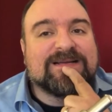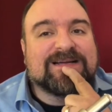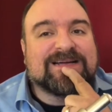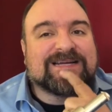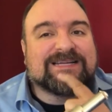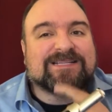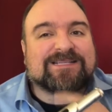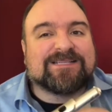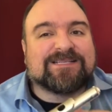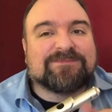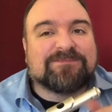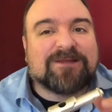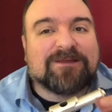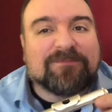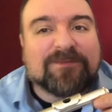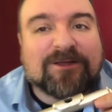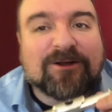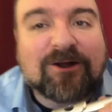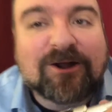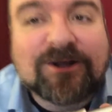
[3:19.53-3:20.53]
I know this might
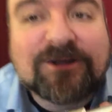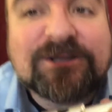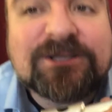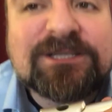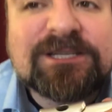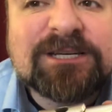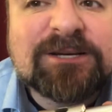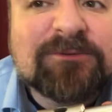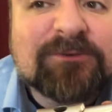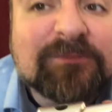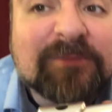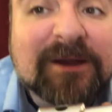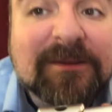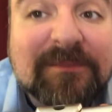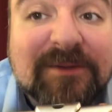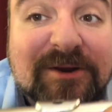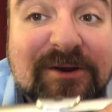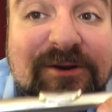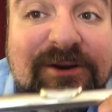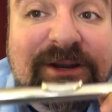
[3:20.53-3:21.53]
be hard to see with my
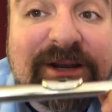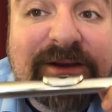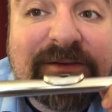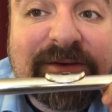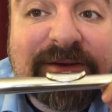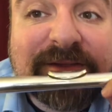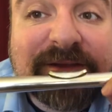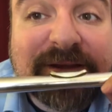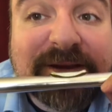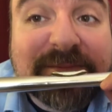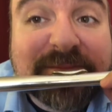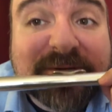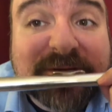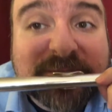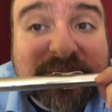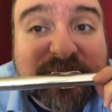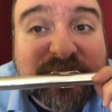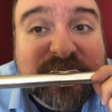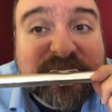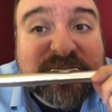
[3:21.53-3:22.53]
beard and everything, but
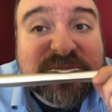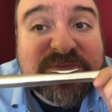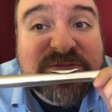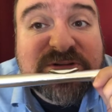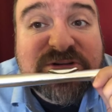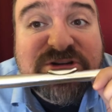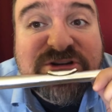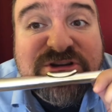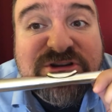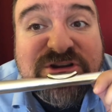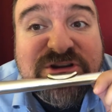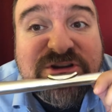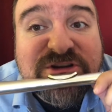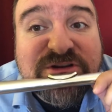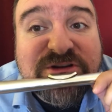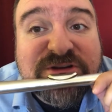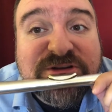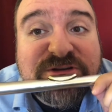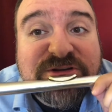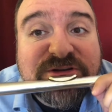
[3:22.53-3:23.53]
I'll show you
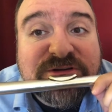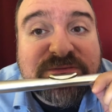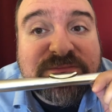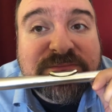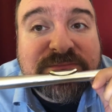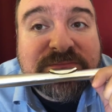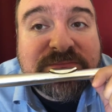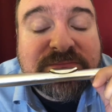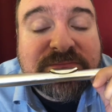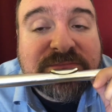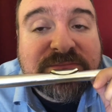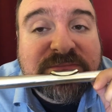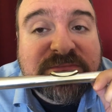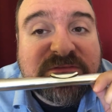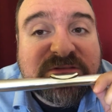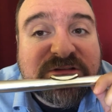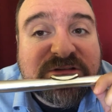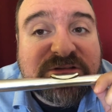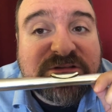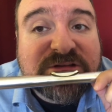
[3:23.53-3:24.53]
right there.
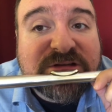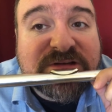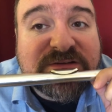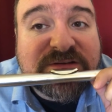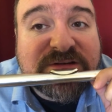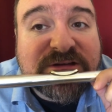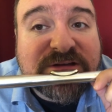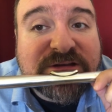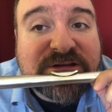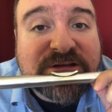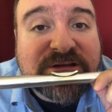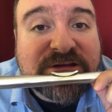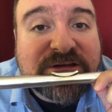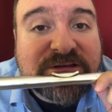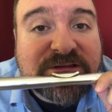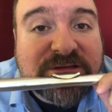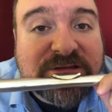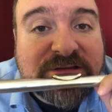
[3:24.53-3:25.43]
Show you an idea.